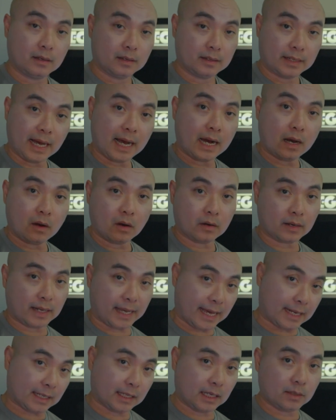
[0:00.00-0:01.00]
Now on
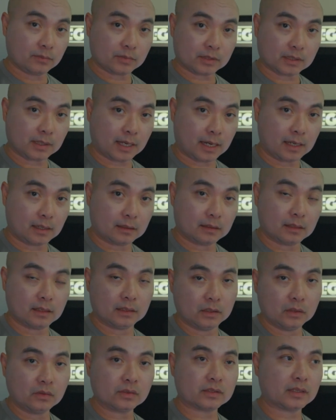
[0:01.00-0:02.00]
AtGames site, they
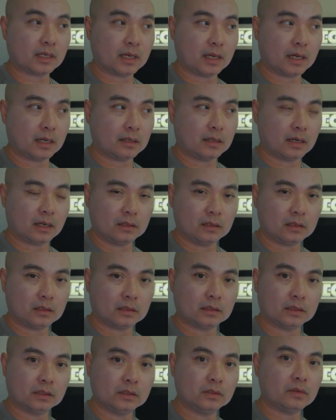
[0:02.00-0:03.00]
do say that you
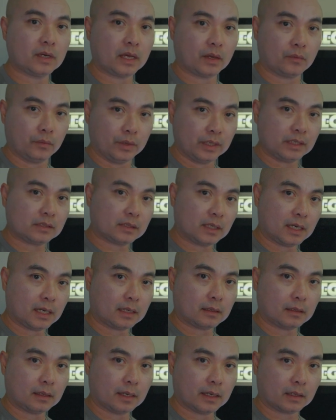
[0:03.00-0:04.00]
could do a
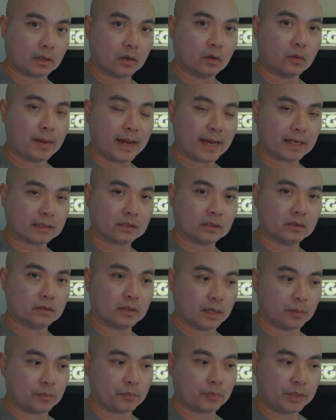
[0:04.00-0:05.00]
reset and go back to
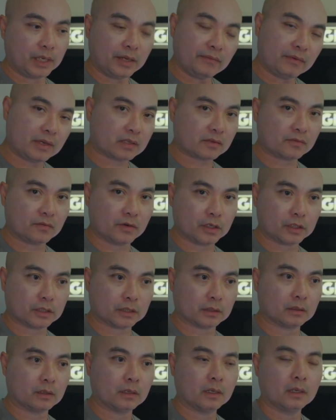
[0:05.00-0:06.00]
a previous
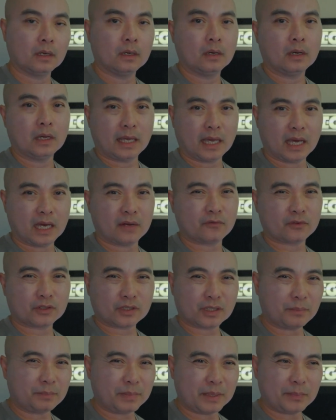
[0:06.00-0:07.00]
version. And for
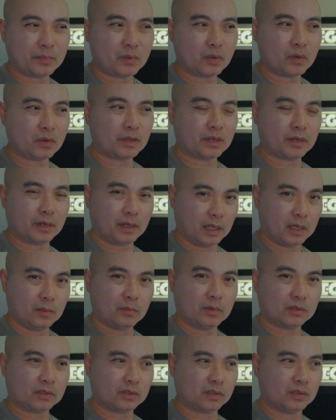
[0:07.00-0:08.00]
some people, they're
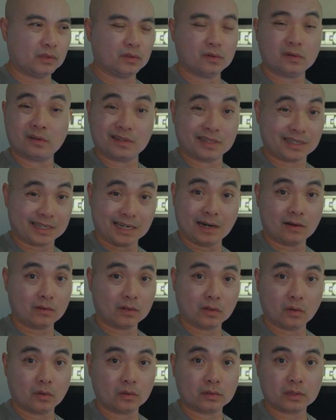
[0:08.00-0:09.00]
able to
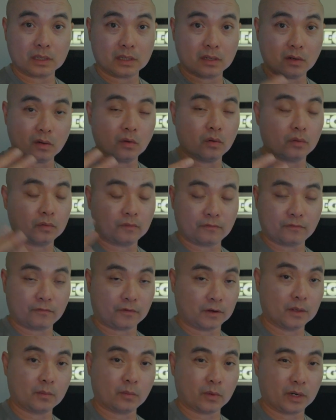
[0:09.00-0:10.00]
download the old
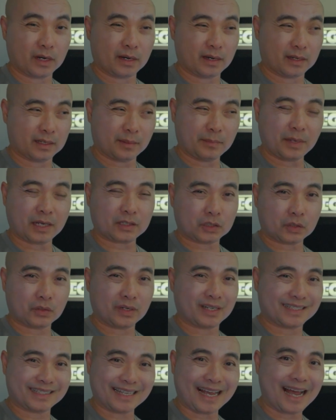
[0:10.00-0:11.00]
firmware. And I'm not sure
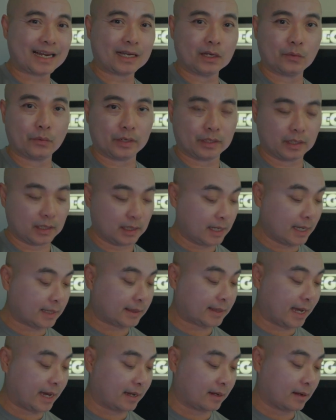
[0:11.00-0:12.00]
exactly where they get
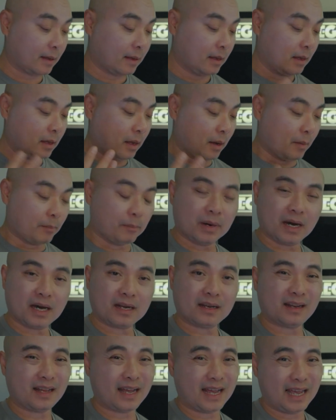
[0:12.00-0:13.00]
that,
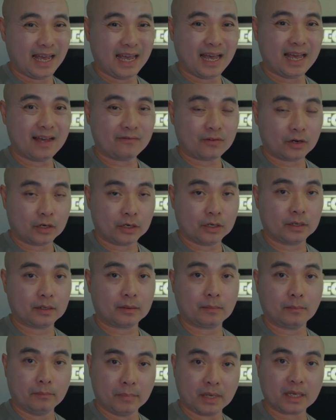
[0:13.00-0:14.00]
but I have
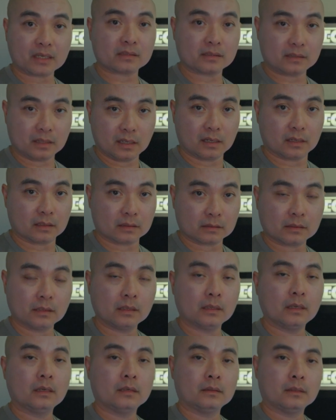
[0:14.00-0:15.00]
heard mixed things.
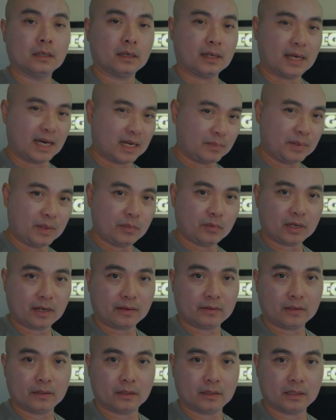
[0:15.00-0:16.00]
A lot of people that I
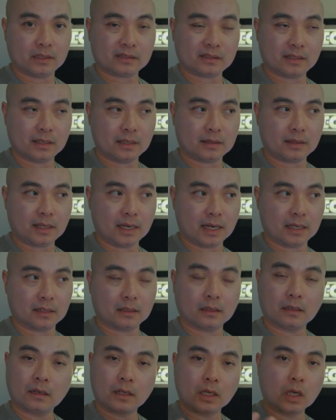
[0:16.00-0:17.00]
heard have said
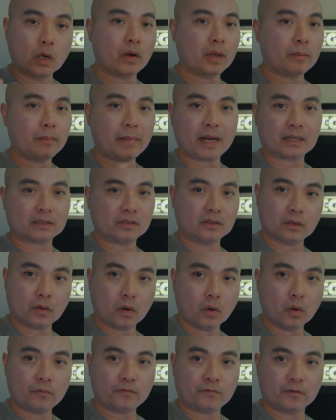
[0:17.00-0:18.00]
that going back to an
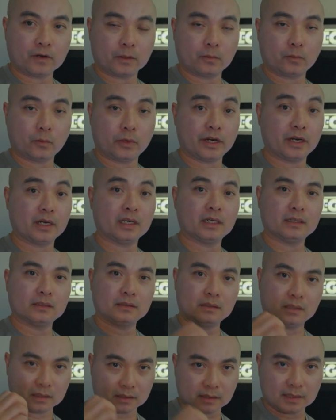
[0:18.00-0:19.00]
old firmware
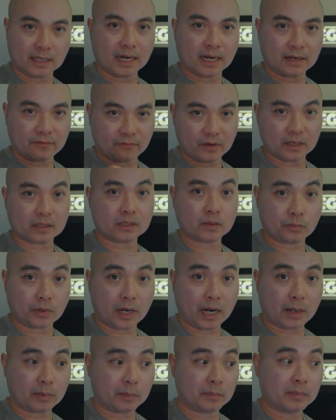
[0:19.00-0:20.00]
does not fix the
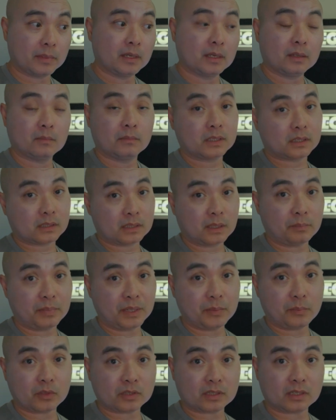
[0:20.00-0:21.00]
problem. But some
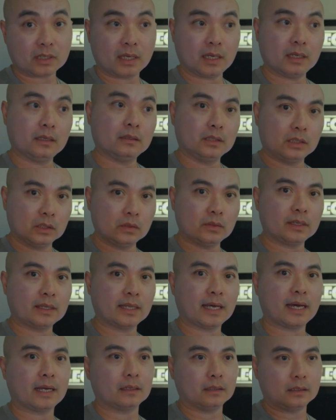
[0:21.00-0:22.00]
people say doing
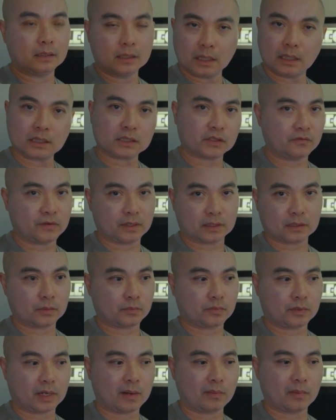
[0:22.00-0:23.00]
that does fix the
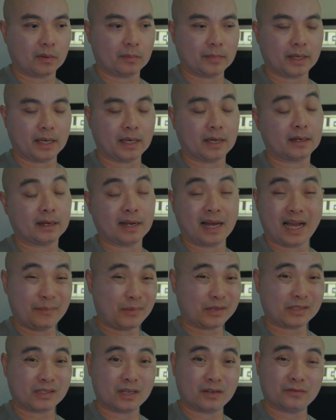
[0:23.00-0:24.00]
problem. And I
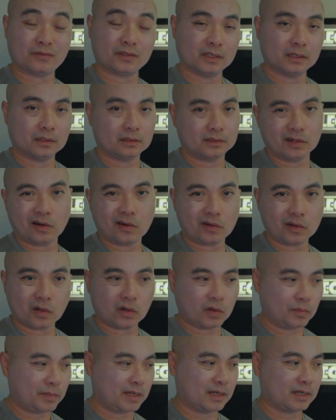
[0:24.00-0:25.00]
myself don't
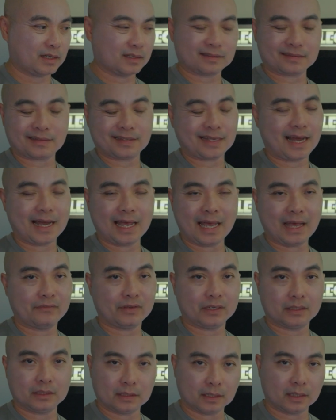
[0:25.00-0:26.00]
know because I
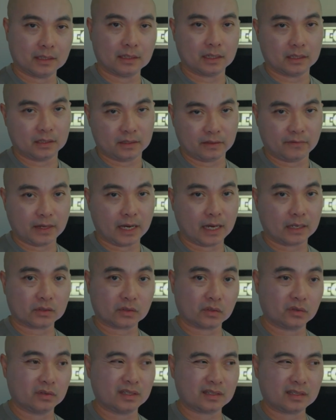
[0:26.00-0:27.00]
haven't done any of that.
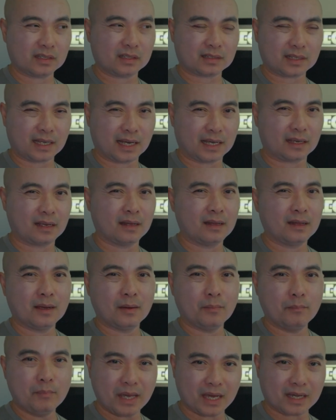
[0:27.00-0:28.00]
So this is like
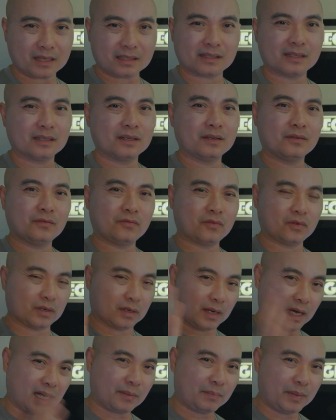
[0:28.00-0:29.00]
mixed. For a
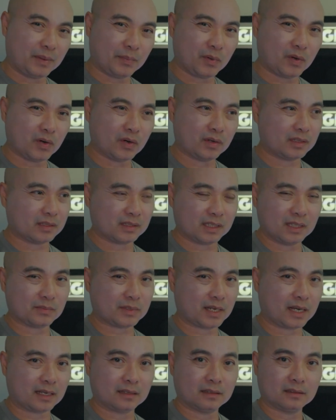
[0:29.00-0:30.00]
lot of people, it seems
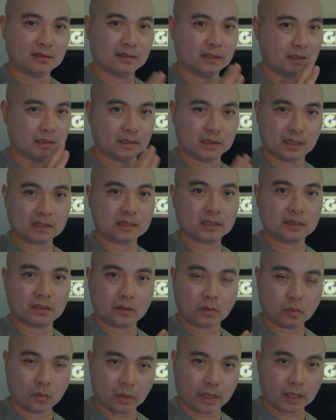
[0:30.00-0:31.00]
like it
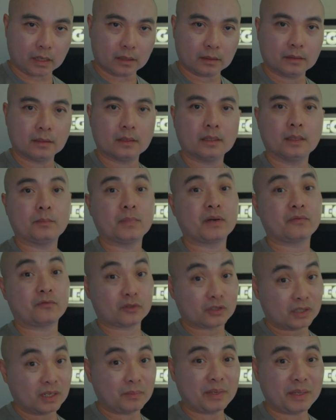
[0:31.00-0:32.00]
doesn't work, but for
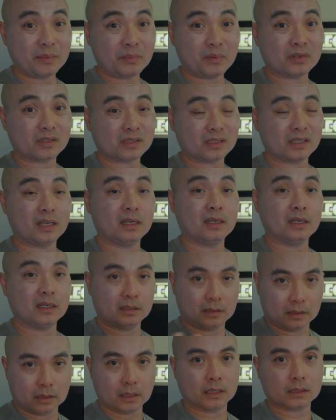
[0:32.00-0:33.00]
some people, it say
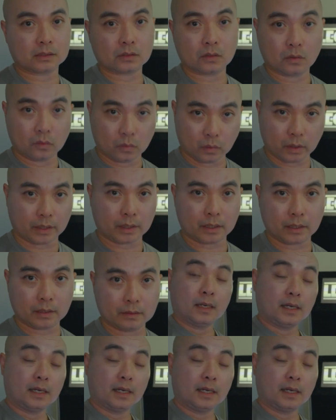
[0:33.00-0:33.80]
it does work.